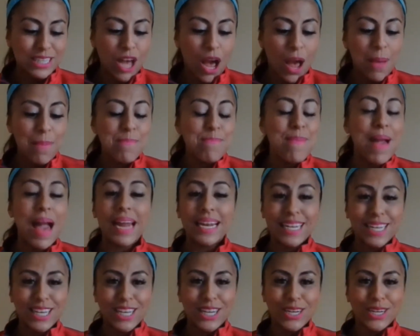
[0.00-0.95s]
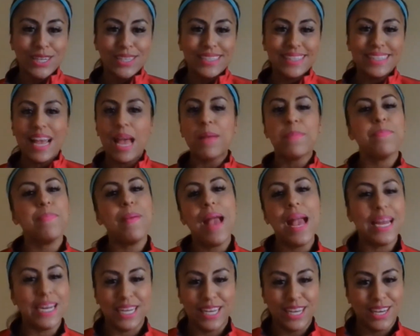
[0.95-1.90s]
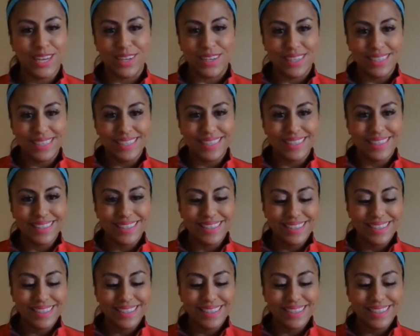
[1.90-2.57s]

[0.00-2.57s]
got manicures and pedicures.